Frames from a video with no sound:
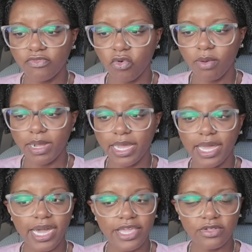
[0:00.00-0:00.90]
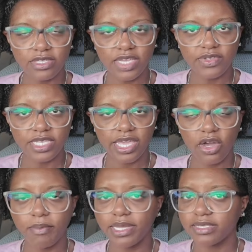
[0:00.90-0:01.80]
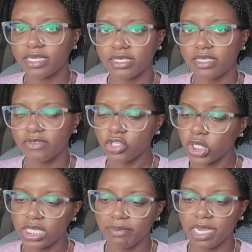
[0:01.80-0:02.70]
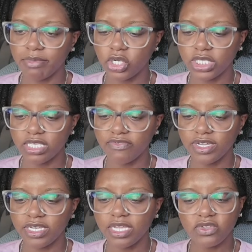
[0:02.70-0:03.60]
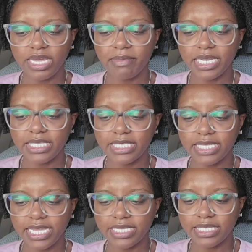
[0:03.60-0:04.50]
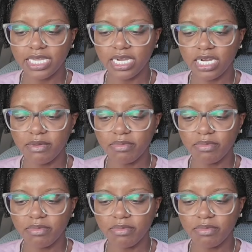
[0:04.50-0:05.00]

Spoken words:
for my high yield savings account because that's strictly my emergency fund. So that money stays there.